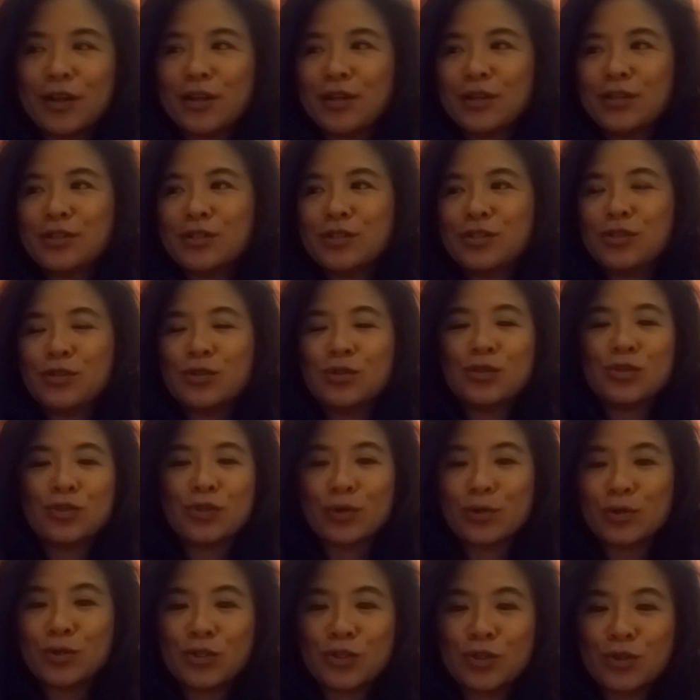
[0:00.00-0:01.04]
to
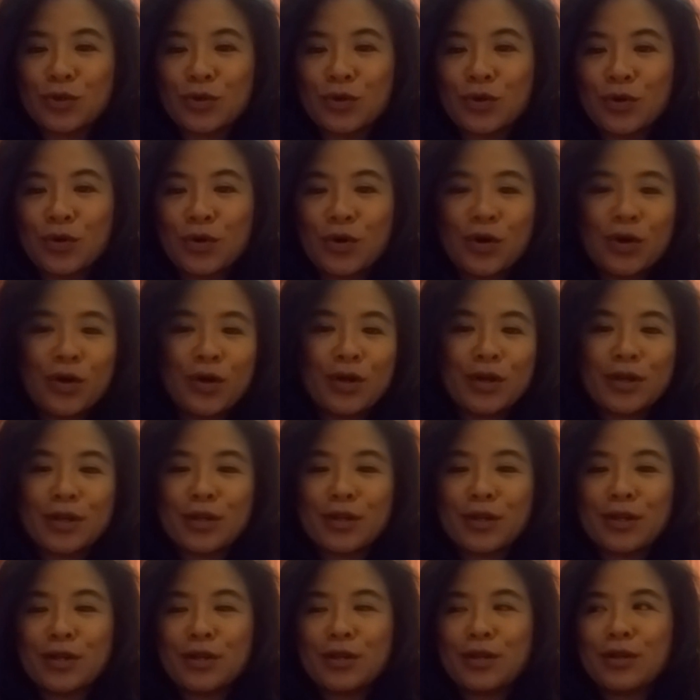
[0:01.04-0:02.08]
social
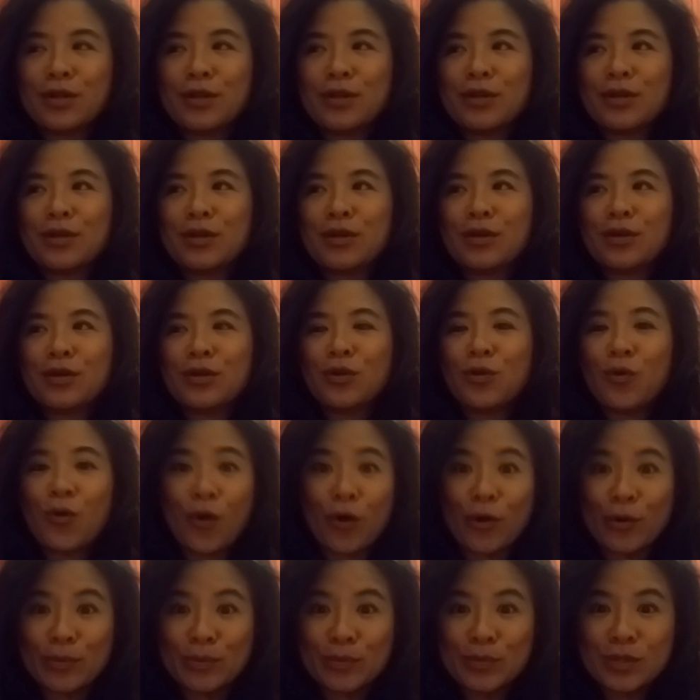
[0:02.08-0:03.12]

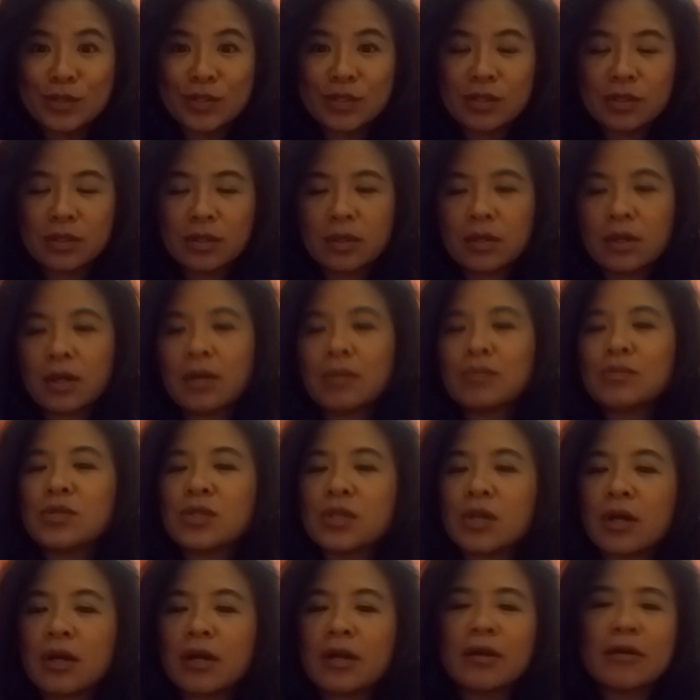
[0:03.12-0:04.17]
norms. I'm
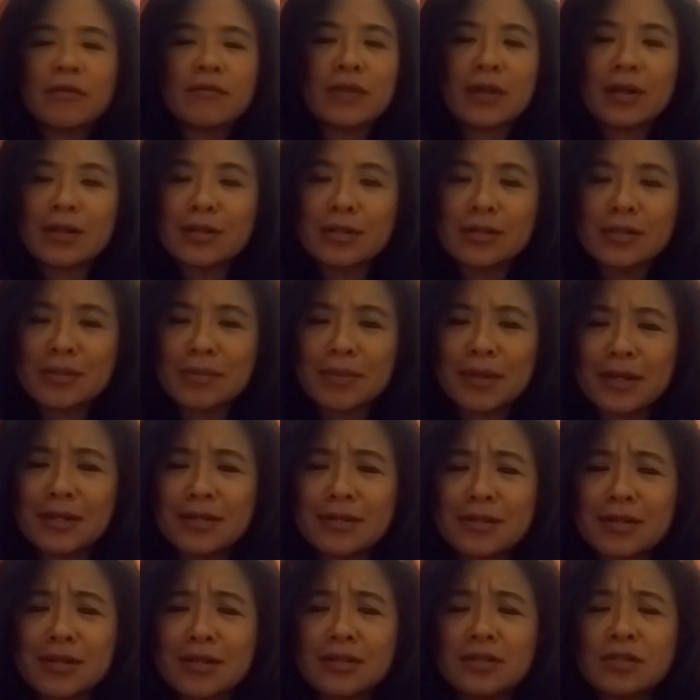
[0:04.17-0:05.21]
sorry if that doesn't make
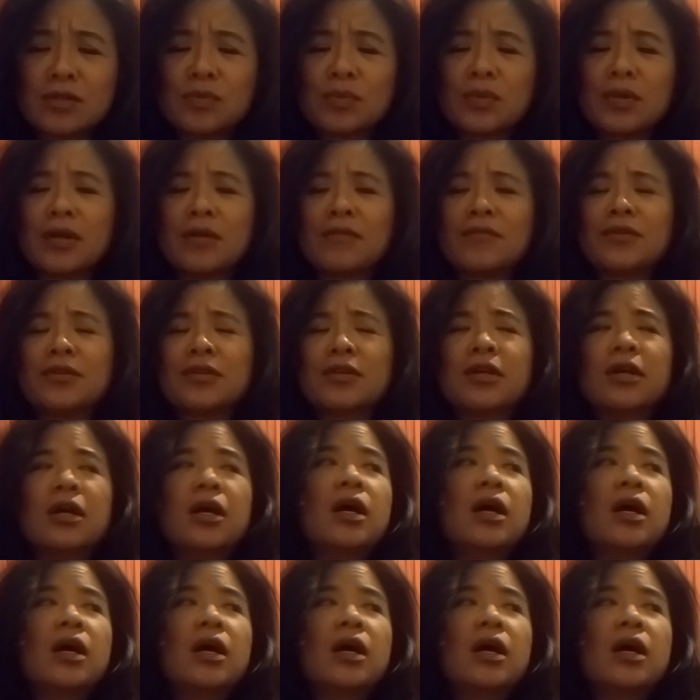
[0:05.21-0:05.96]
sense, whatever.